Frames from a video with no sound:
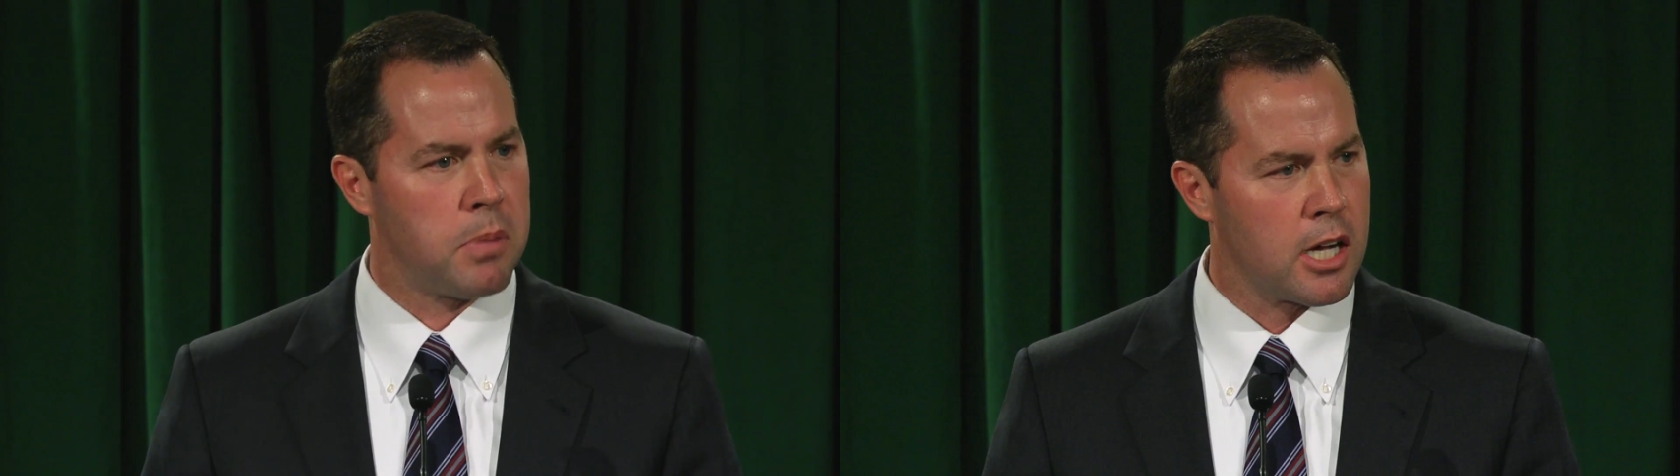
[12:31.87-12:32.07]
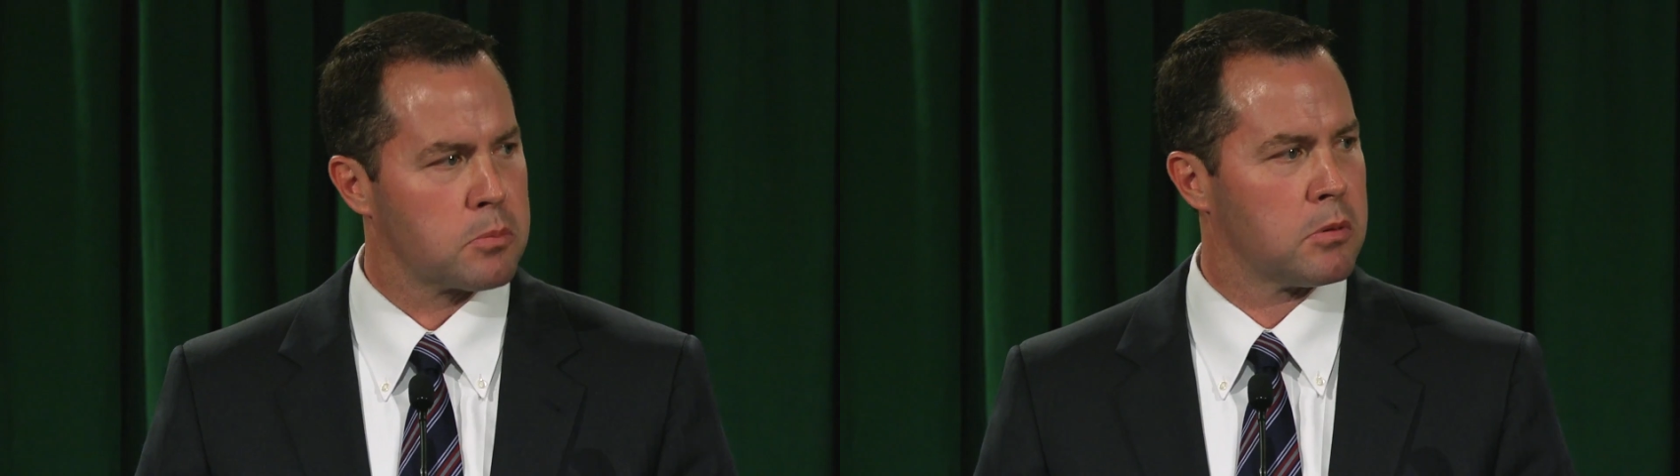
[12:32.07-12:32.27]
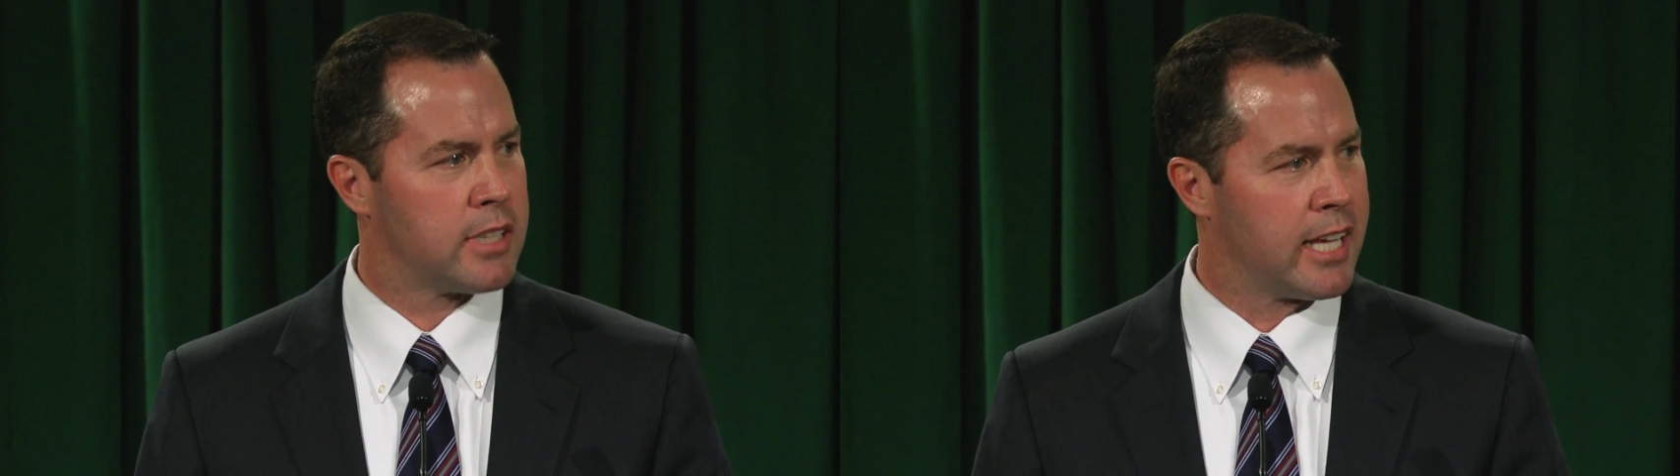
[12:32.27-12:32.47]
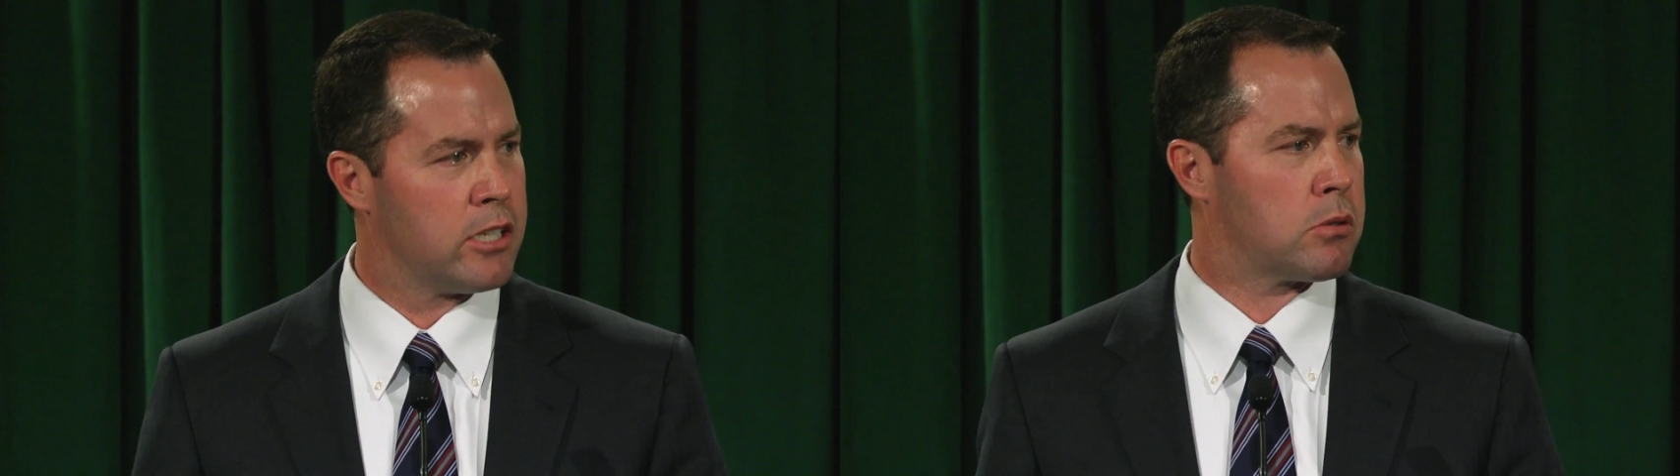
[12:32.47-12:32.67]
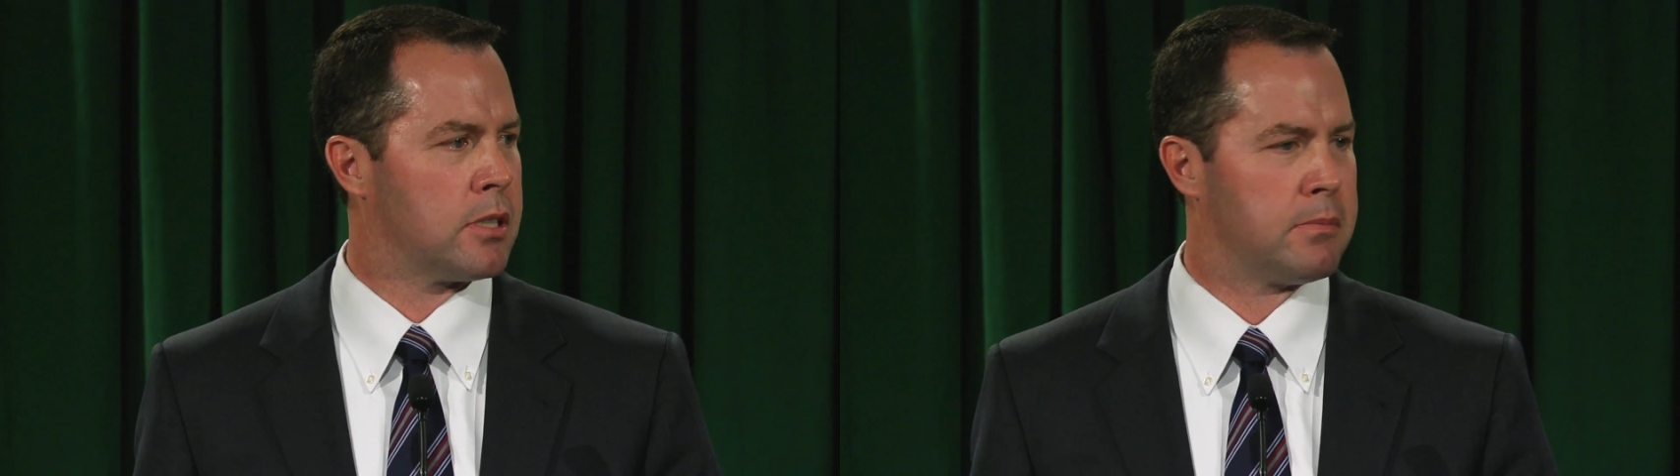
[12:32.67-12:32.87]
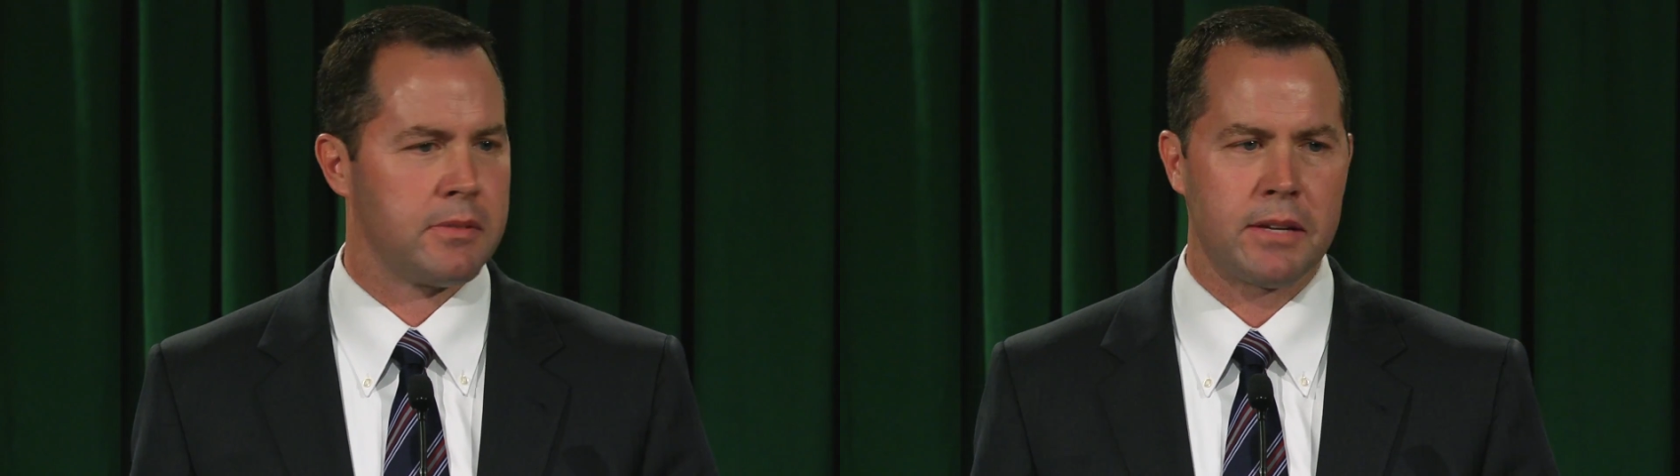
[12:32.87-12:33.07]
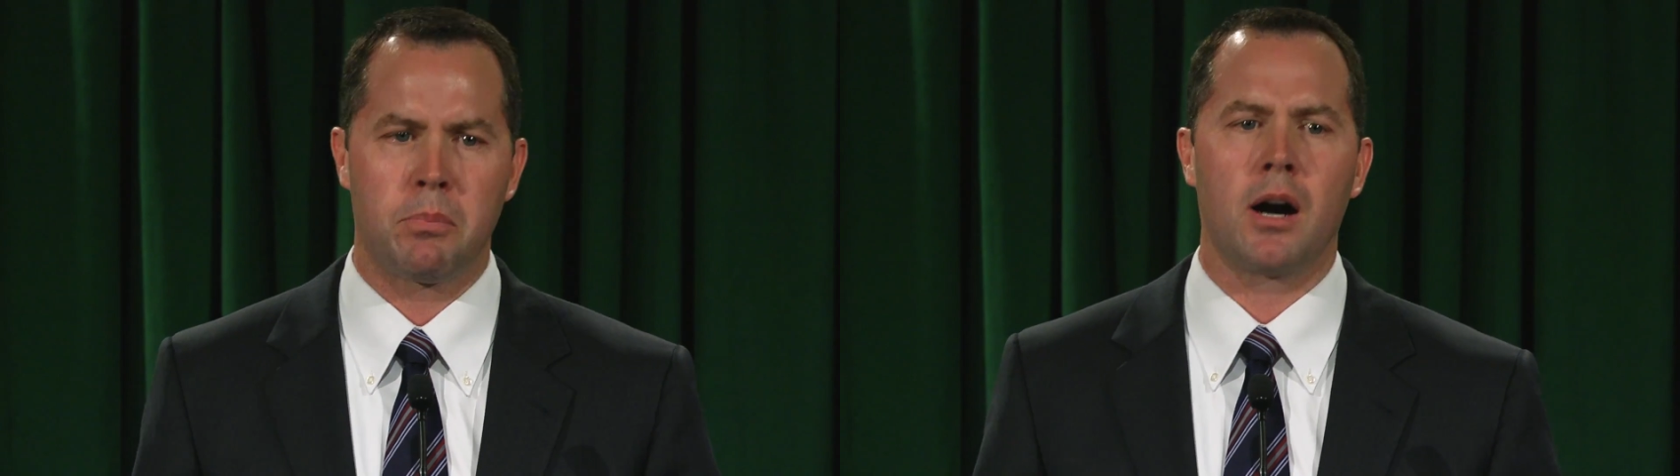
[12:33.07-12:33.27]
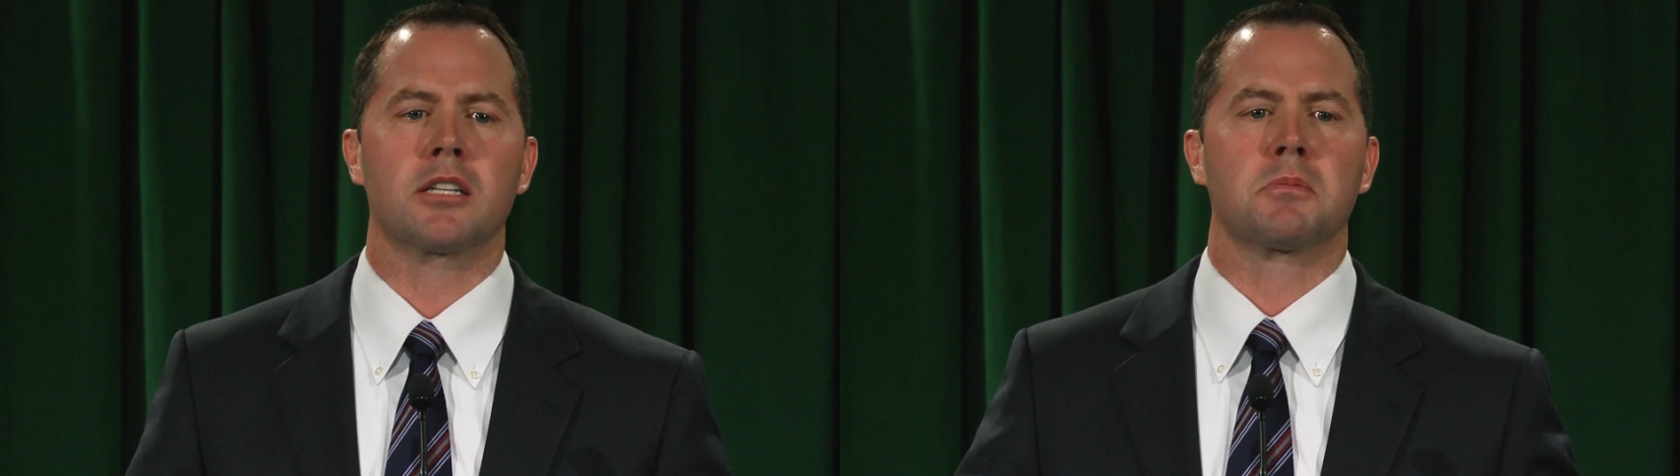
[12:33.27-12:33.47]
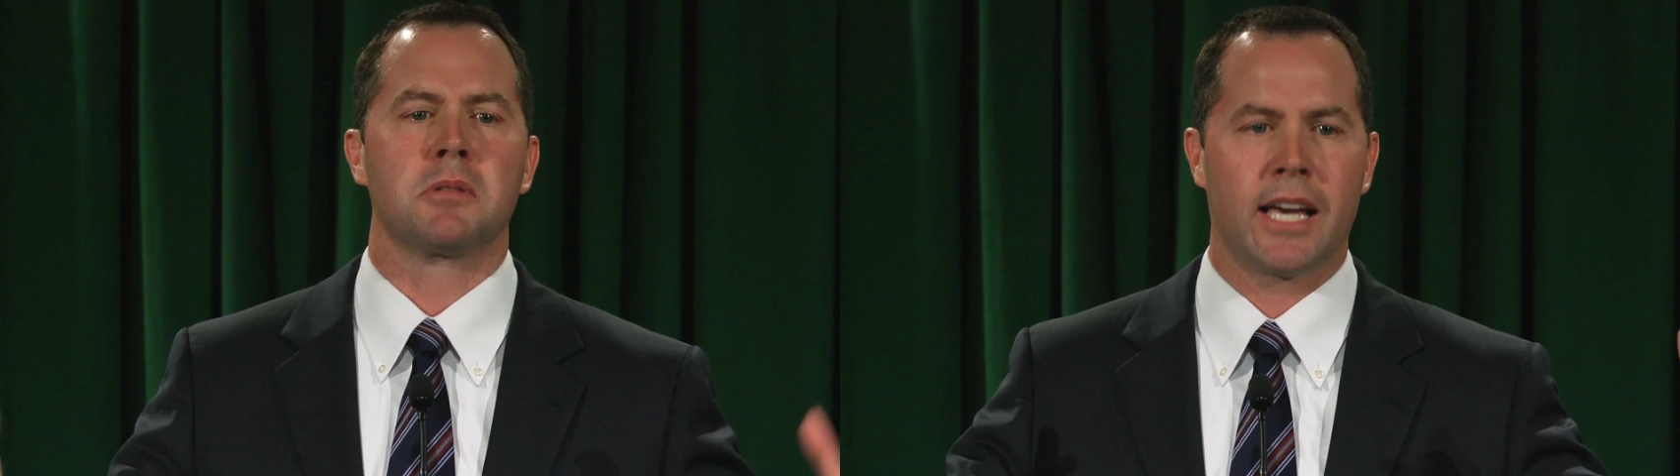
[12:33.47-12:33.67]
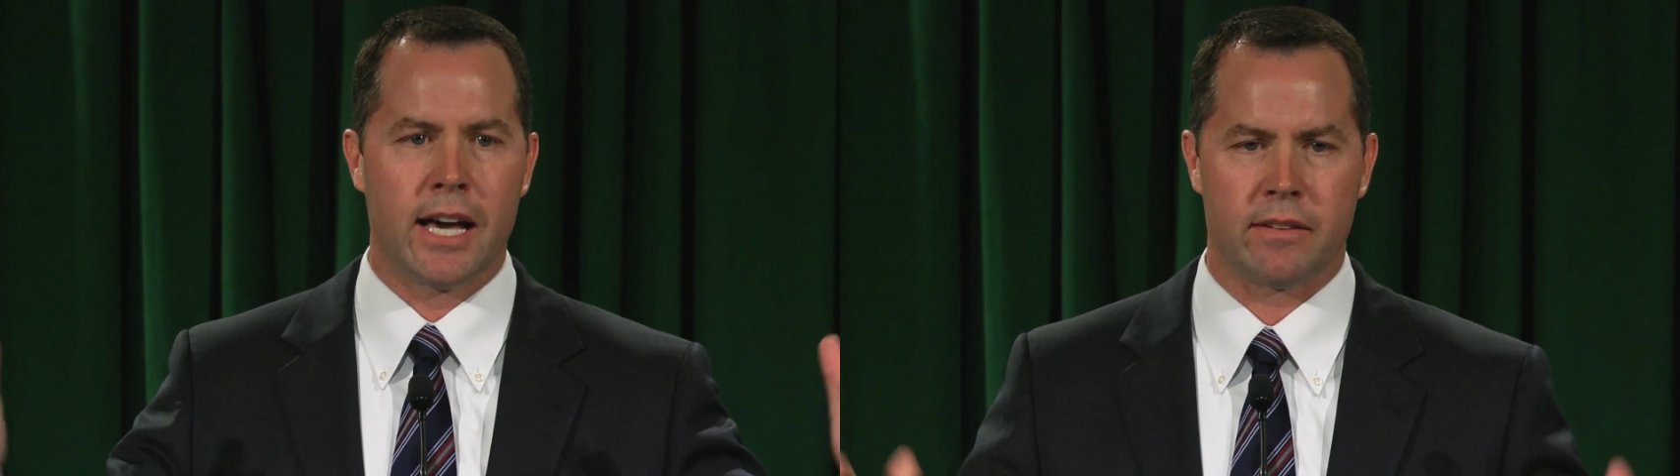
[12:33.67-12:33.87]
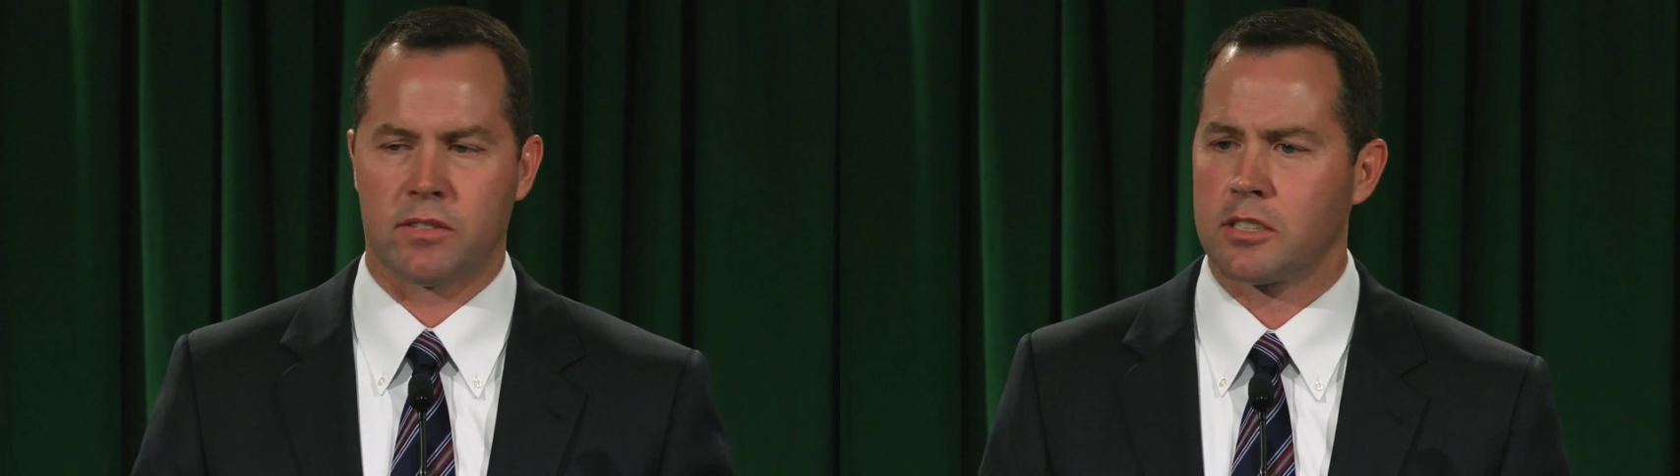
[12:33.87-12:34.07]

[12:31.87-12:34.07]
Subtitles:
possible day you can possibly have,